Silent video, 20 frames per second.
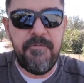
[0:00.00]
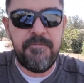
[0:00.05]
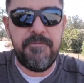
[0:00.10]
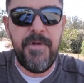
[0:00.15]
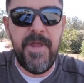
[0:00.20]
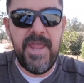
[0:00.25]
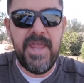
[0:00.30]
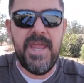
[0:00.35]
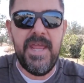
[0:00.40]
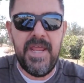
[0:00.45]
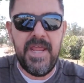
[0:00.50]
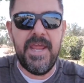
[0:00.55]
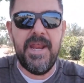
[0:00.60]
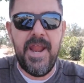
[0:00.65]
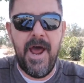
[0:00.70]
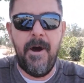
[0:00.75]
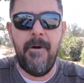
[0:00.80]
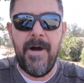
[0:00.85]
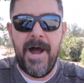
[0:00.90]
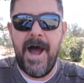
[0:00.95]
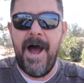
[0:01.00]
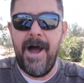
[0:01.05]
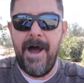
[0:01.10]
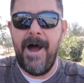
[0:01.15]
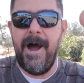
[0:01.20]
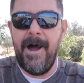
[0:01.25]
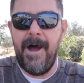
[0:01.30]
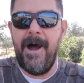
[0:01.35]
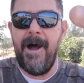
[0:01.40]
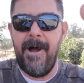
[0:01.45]
you know,
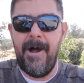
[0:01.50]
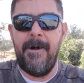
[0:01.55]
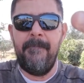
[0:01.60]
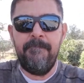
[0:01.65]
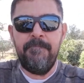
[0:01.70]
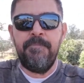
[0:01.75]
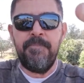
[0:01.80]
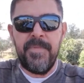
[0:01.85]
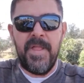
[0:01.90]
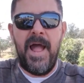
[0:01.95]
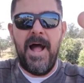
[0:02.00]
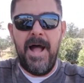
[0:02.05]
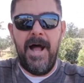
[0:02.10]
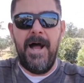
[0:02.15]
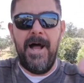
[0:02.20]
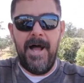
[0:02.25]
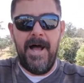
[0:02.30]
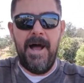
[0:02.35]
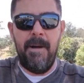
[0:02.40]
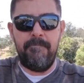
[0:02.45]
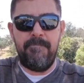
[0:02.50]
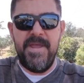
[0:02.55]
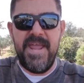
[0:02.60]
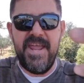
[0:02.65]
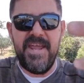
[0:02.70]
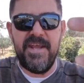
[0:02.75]
uh, uh, uh, being